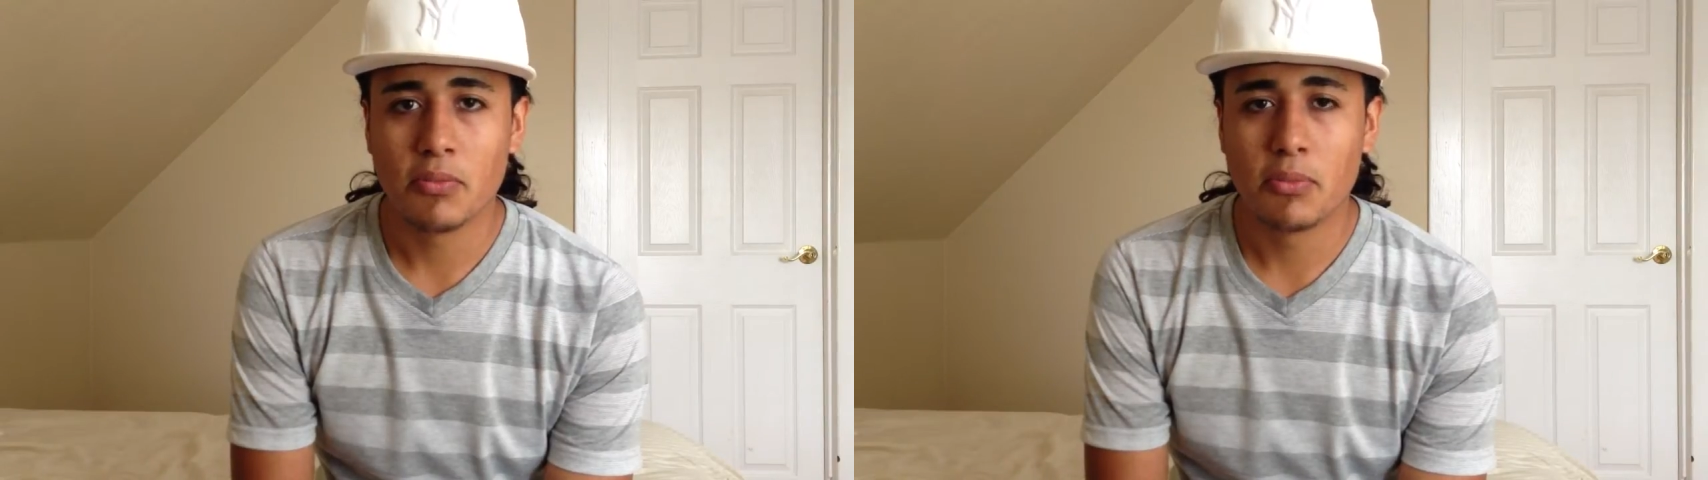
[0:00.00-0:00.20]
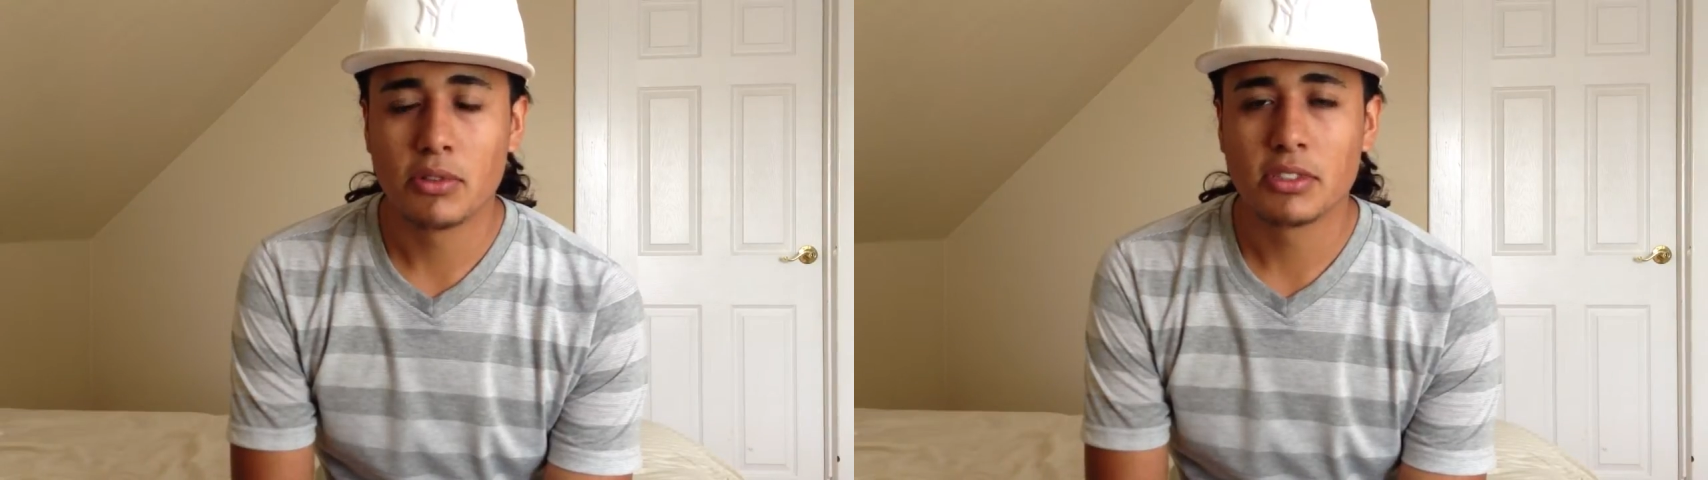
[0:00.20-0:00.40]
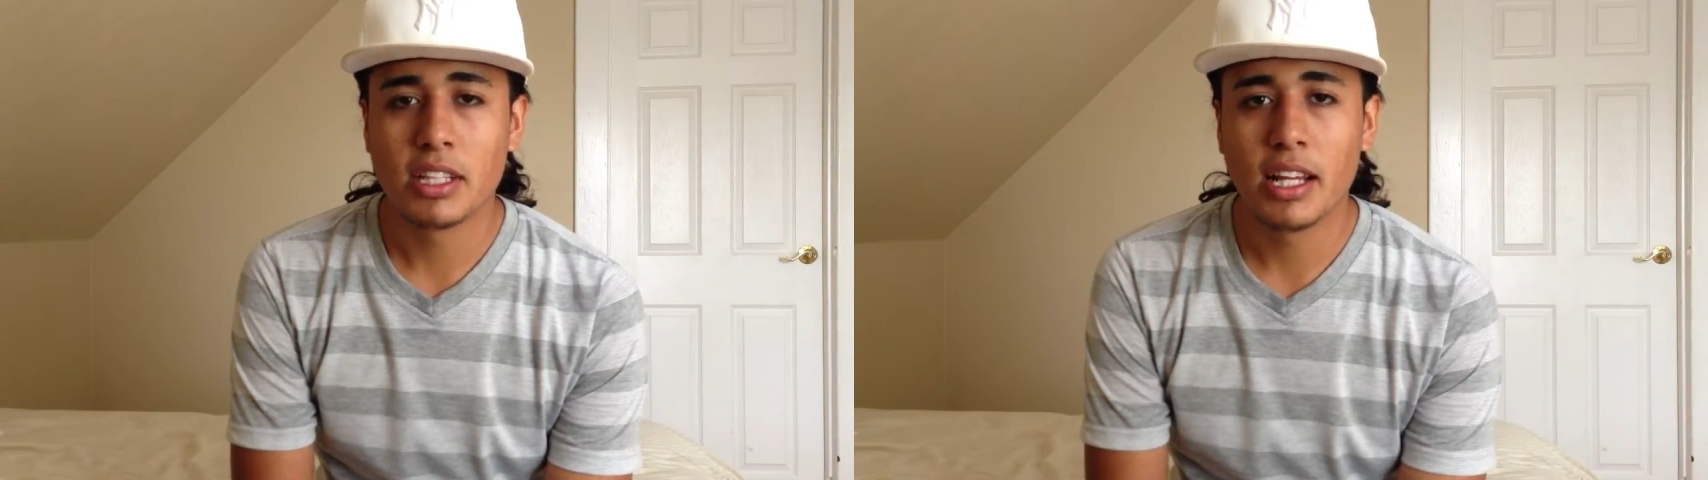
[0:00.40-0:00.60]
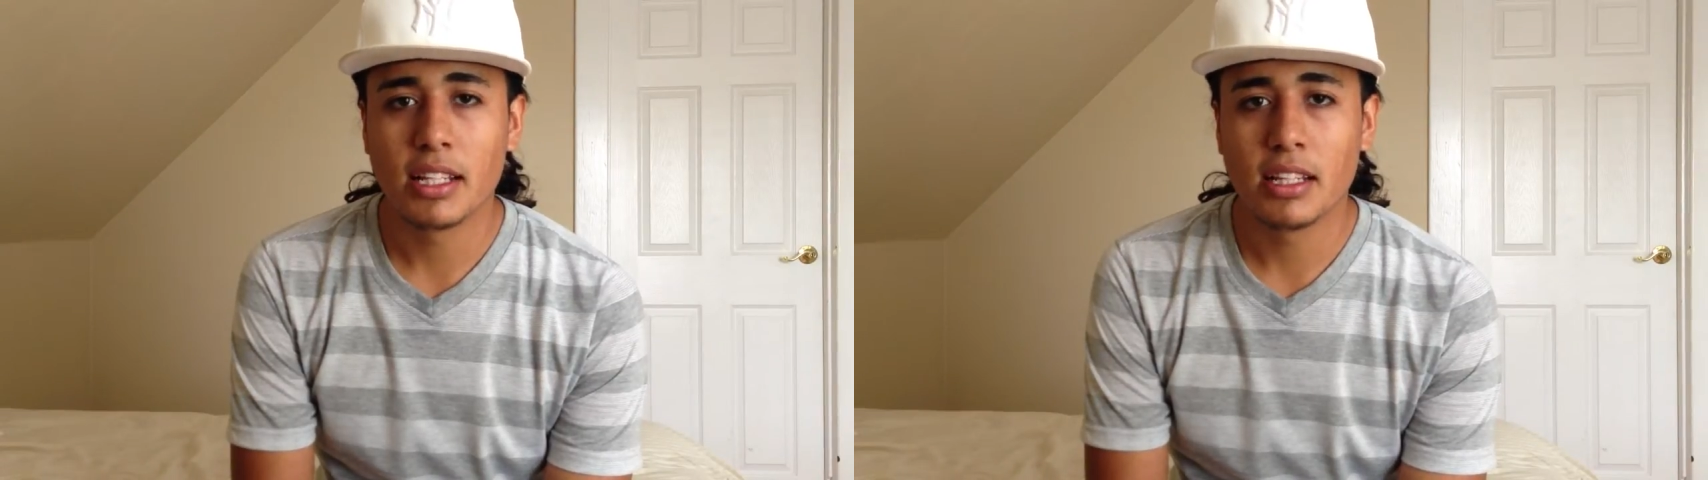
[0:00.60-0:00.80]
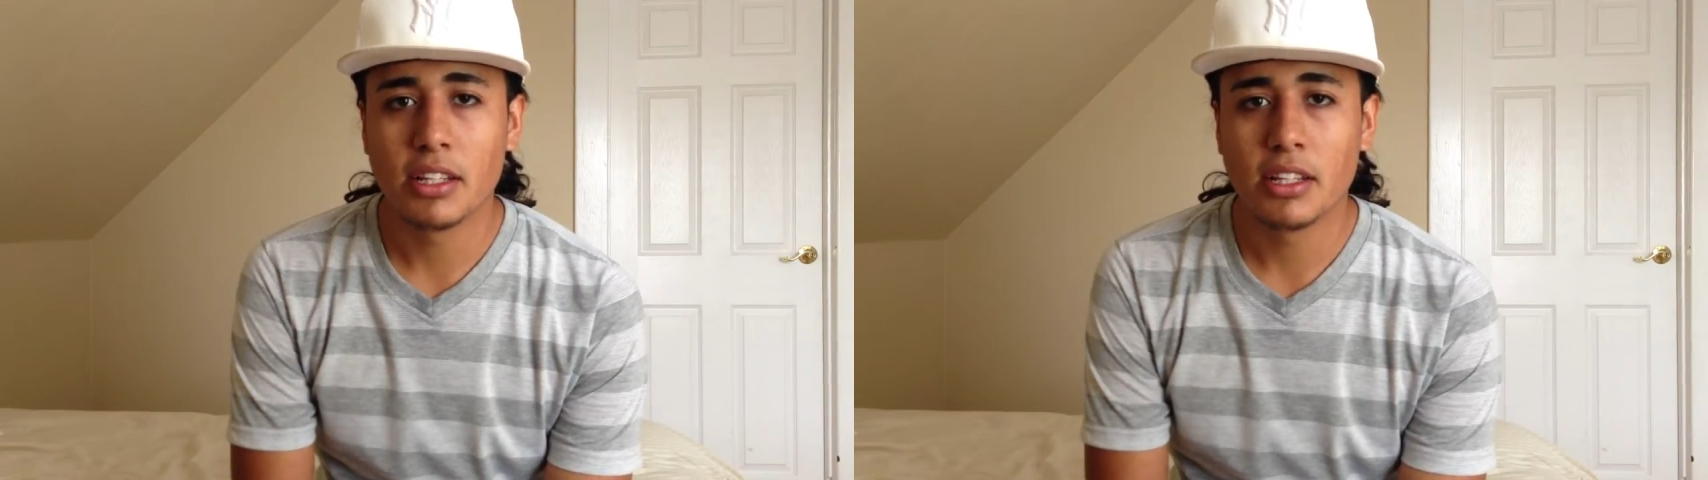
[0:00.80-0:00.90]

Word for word: most likely